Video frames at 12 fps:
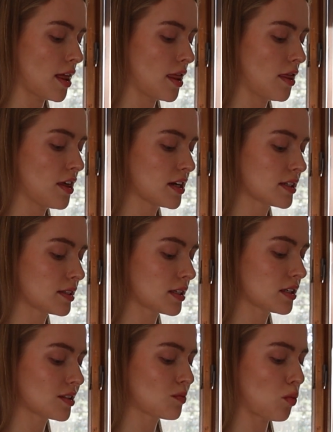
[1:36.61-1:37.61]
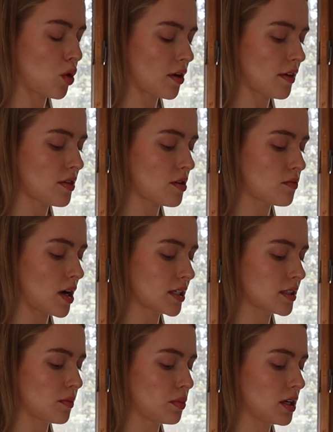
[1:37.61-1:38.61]
This is more than the
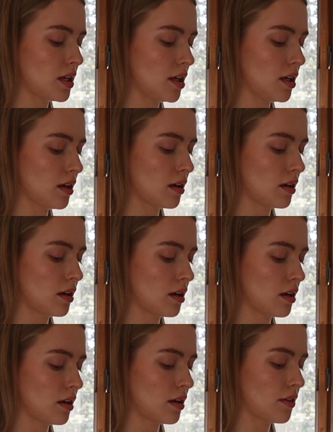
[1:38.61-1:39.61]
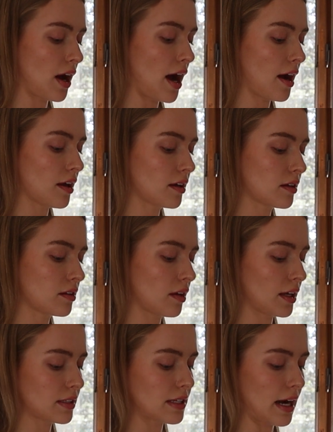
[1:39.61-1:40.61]
recipe that I
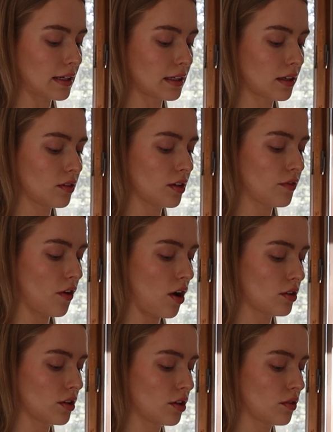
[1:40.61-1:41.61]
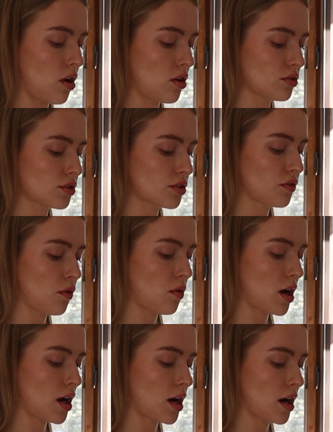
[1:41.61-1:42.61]
like technically follow calls
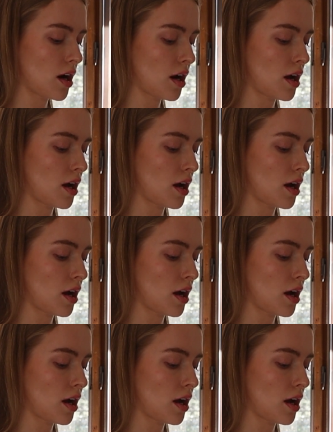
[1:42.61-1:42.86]
for.